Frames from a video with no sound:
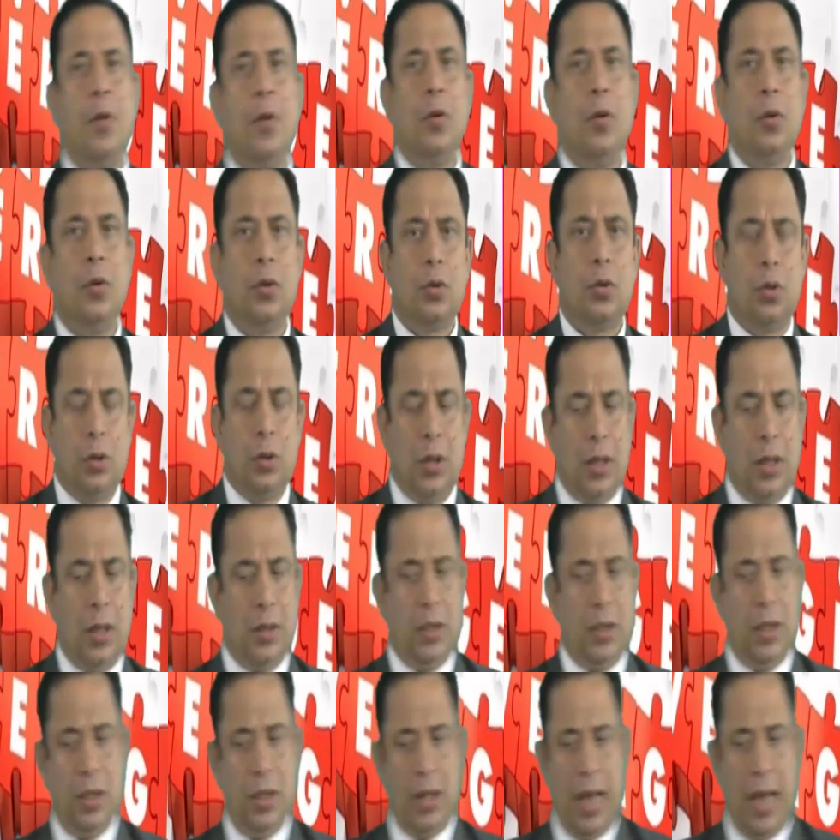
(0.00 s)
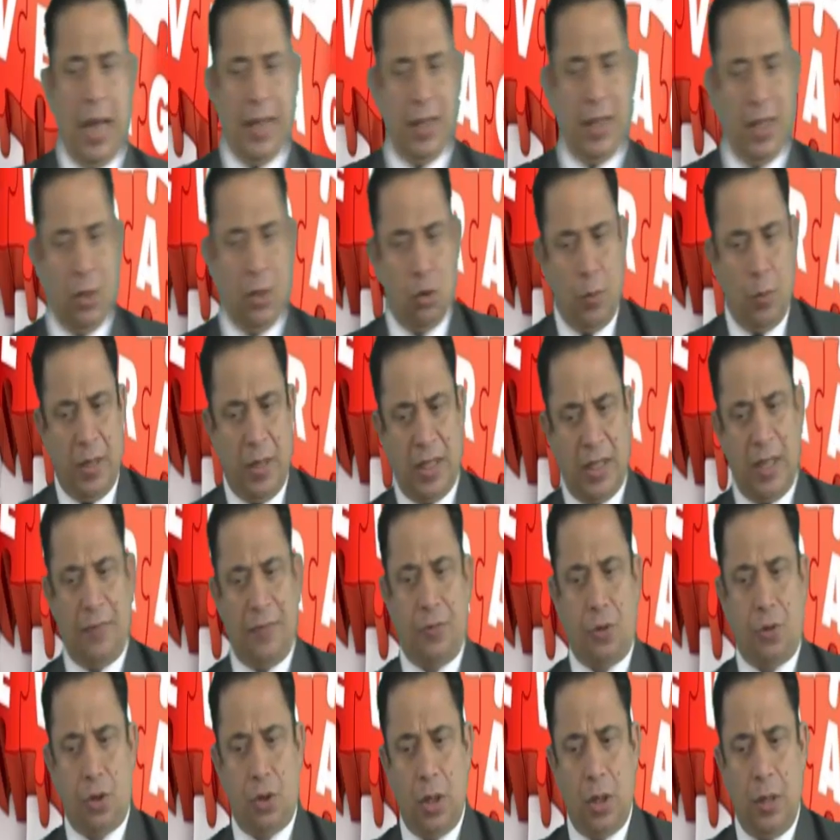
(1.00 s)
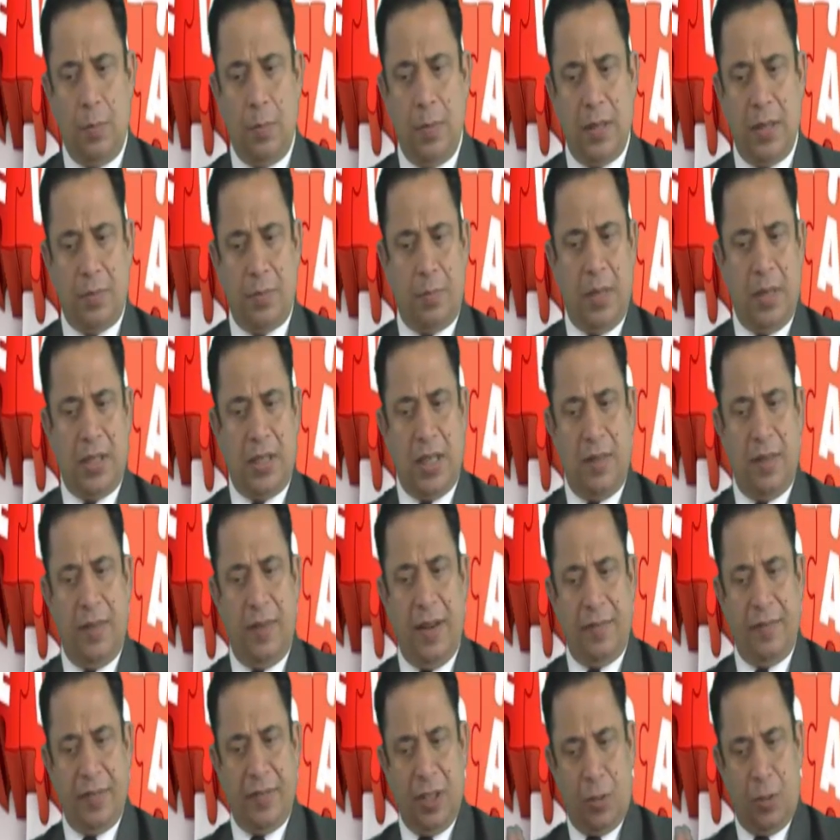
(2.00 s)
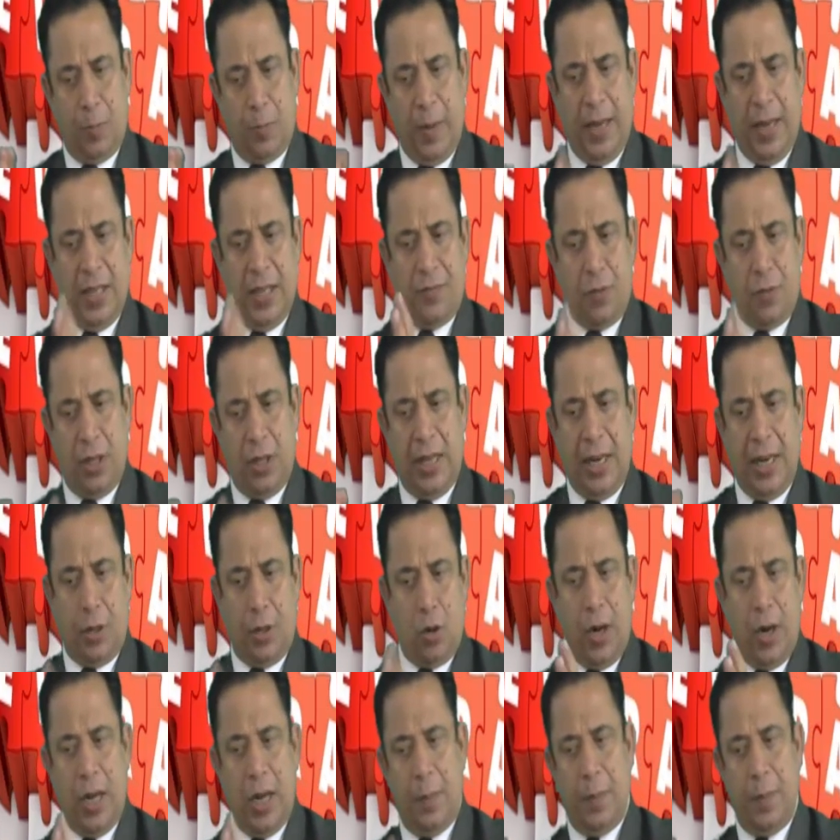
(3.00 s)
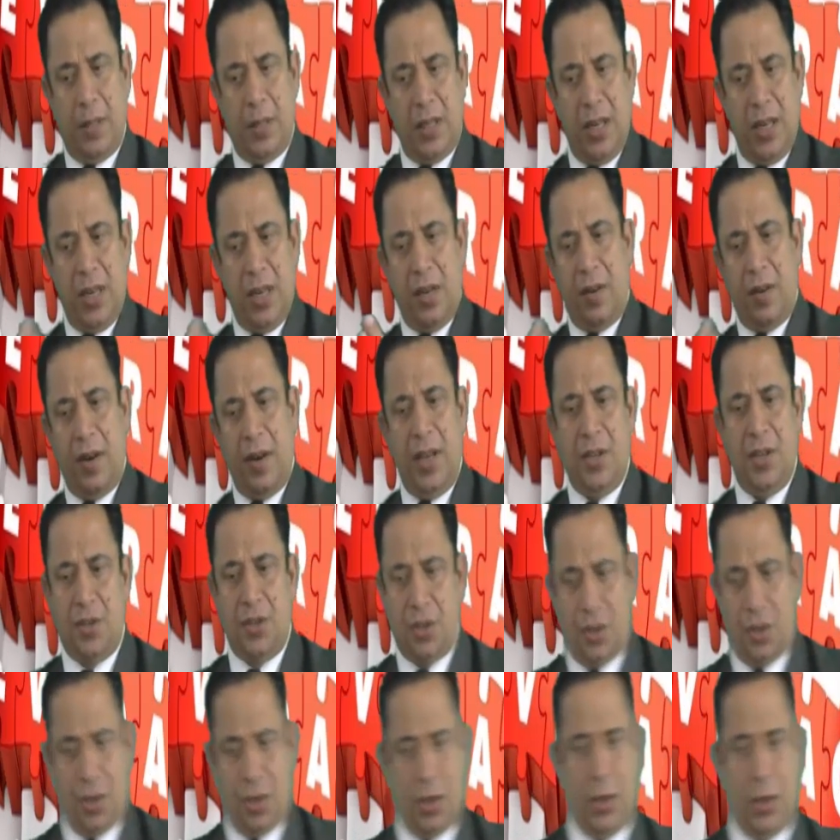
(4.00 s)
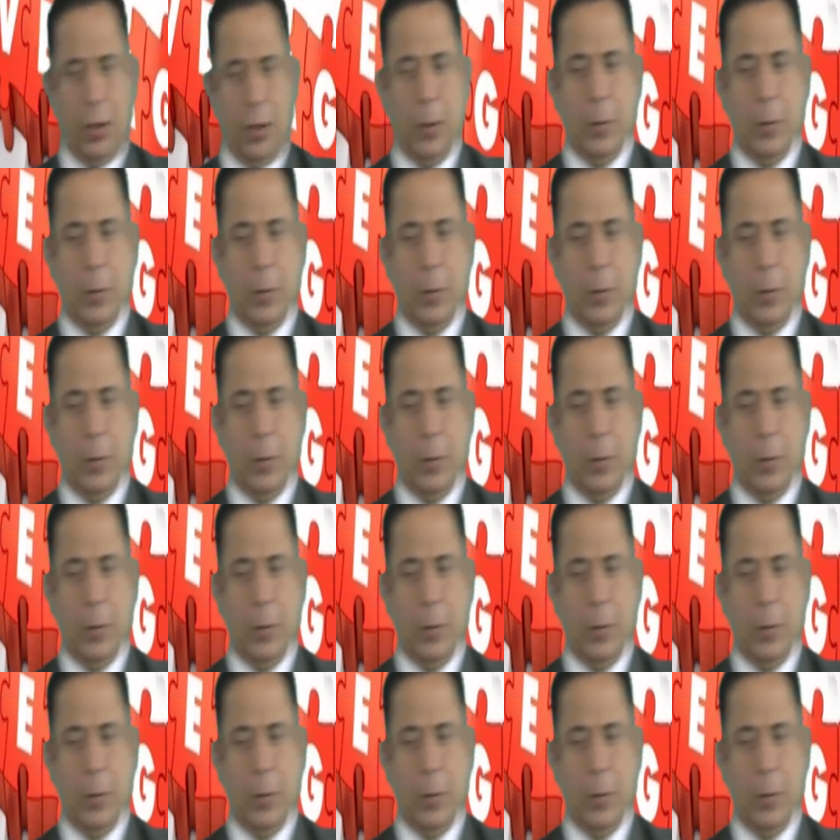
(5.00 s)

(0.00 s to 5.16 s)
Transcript: So I think you must have left the space for that 20% increase.